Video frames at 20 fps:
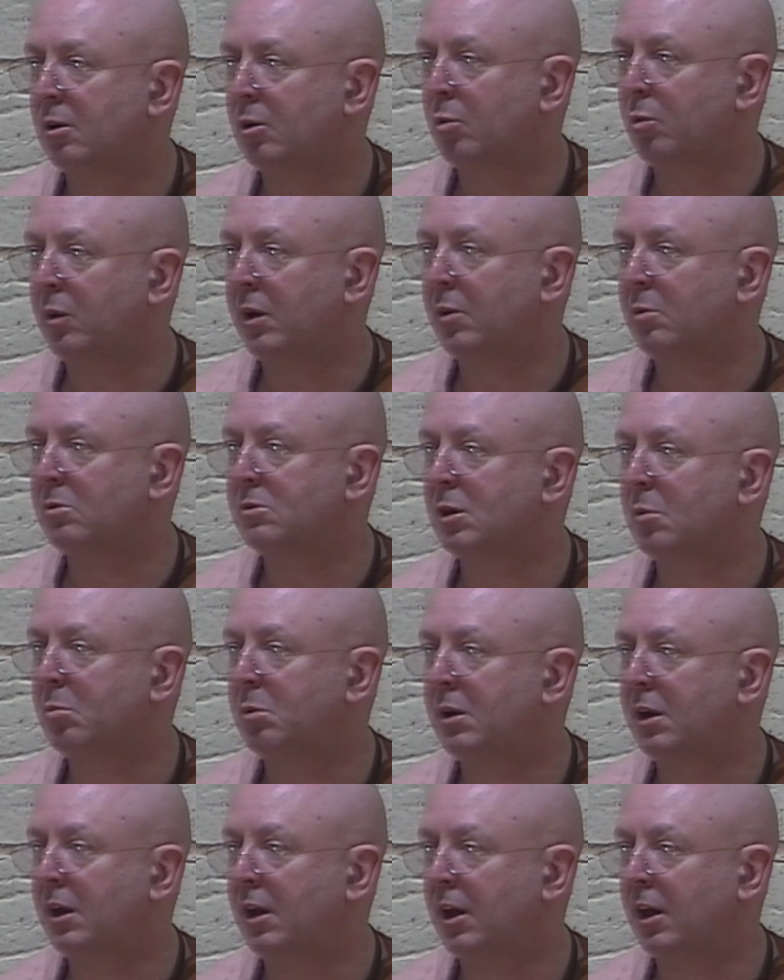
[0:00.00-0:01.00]
when he was up
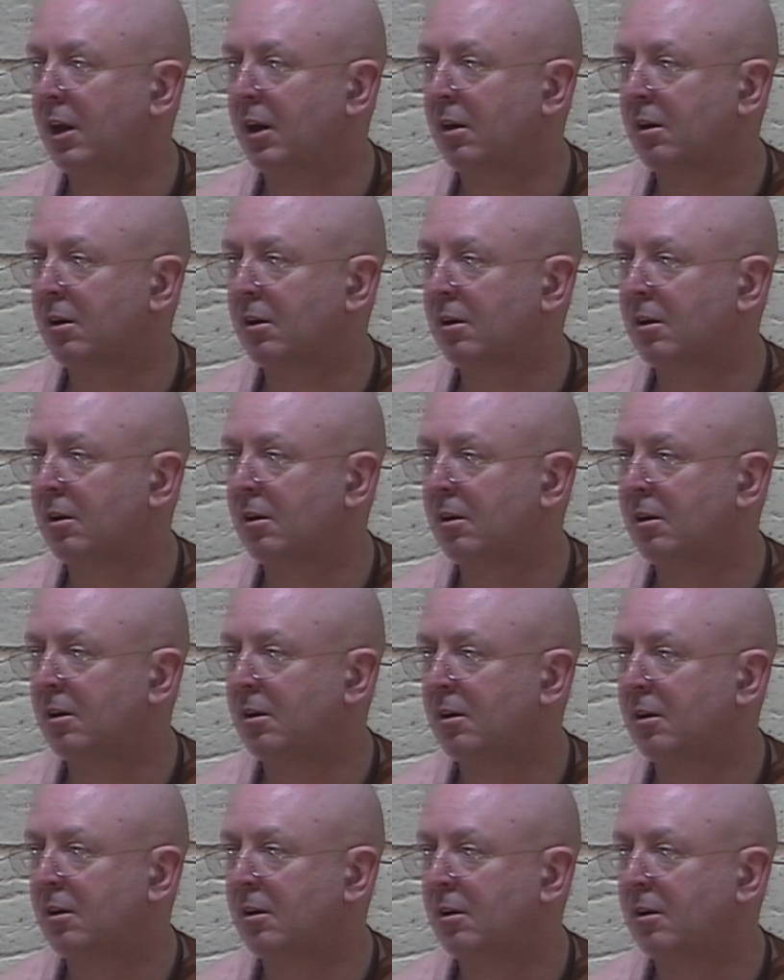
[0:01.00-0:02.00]
in the air.
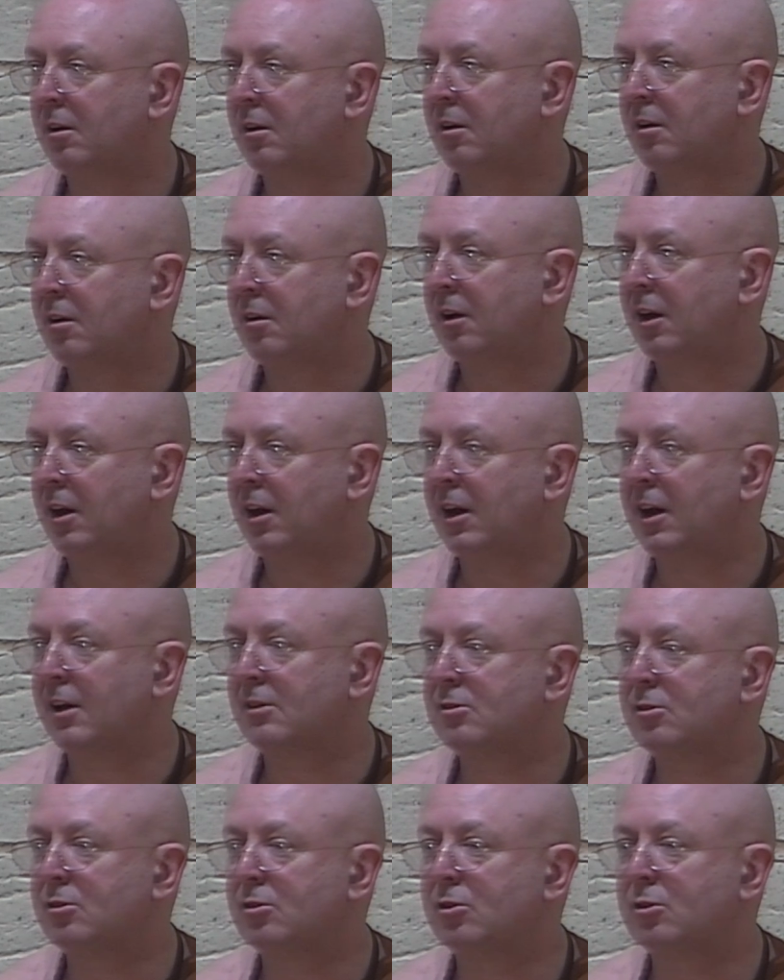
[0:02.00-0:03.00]
He had
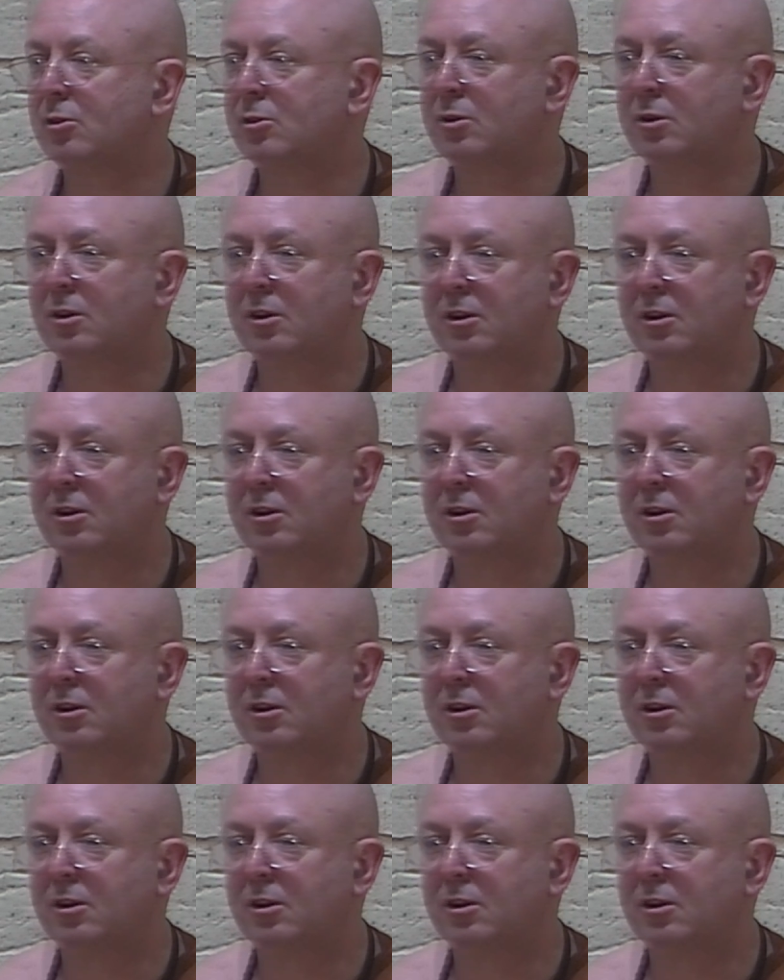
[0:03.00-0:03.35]
to do